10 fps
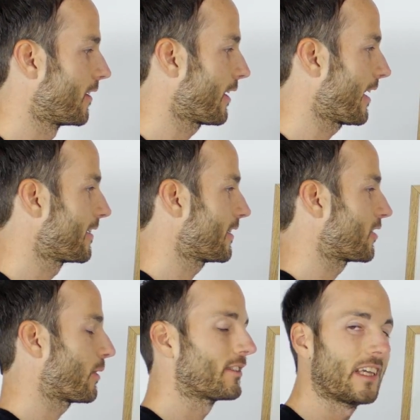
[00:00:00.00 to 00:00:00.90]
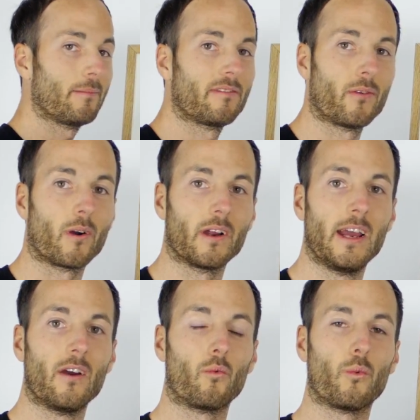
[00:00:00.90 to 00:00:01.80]
Okay, so that's what I was saying before.
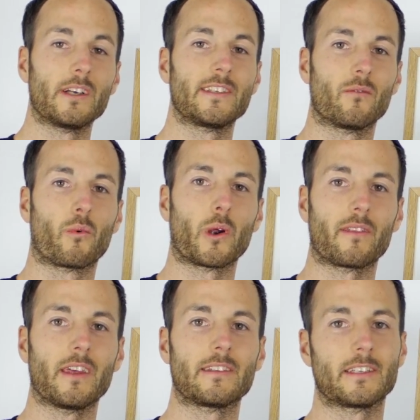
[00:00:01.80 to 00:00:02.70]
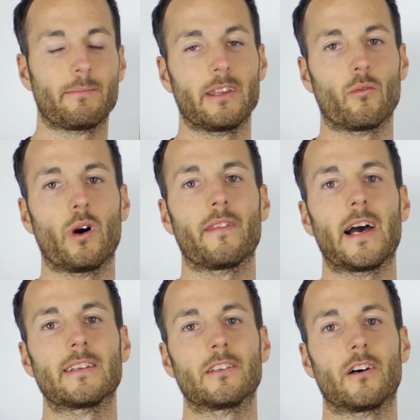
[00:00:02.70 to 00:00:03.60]
Was it worth it to spend the
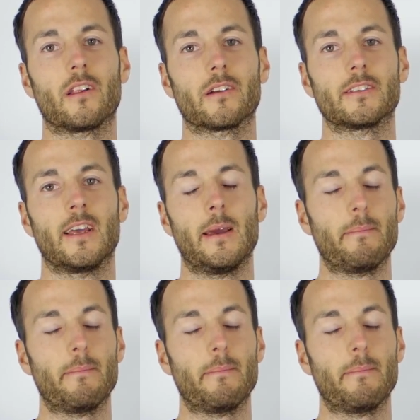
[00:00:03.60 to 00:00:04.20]
$1,000,